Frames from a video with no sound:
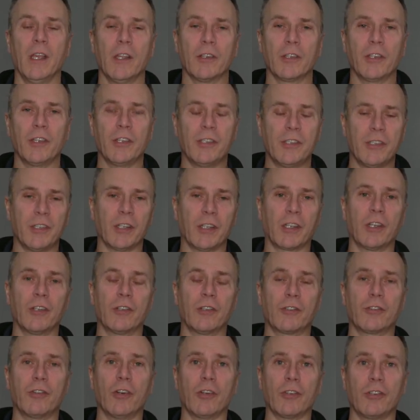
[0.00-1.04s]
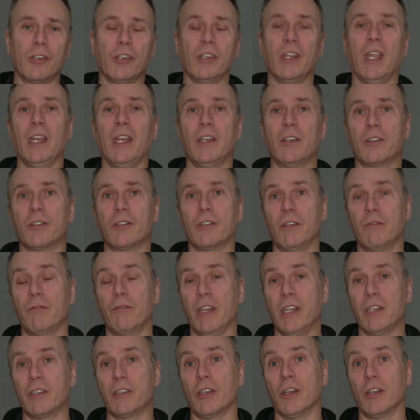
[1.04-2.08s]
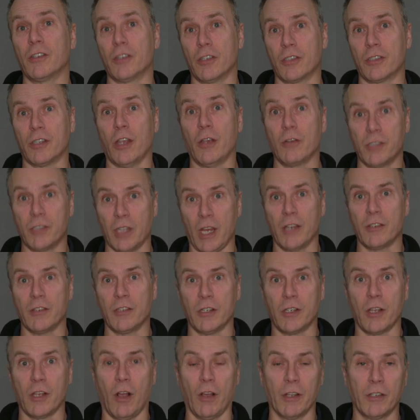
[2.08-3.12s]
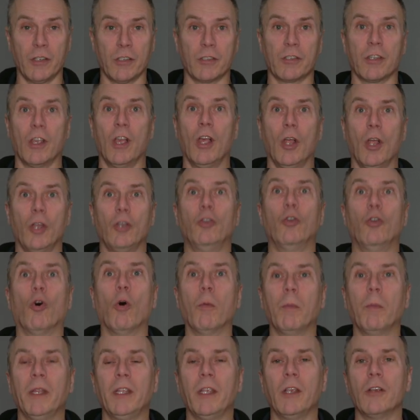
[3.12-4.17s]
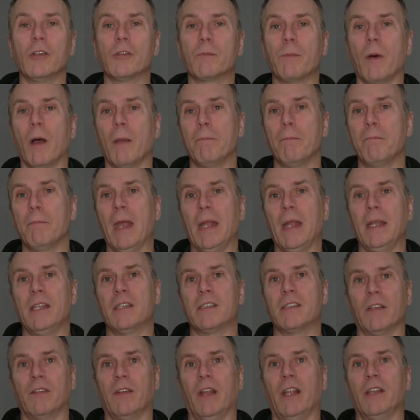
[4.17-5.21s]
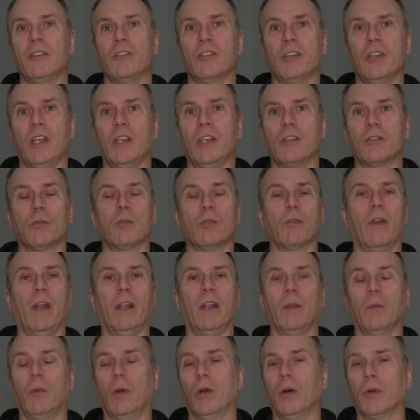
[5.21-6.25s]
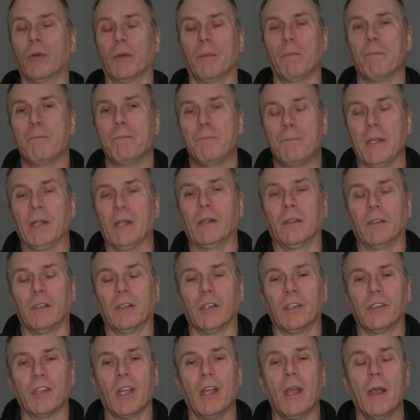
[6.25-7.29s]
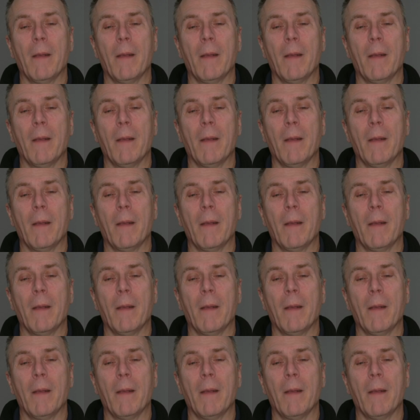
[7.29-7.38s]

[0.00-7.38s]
So this is the Construction Industry Research Association guidance, normally used by many civil engineers all around the world and builders.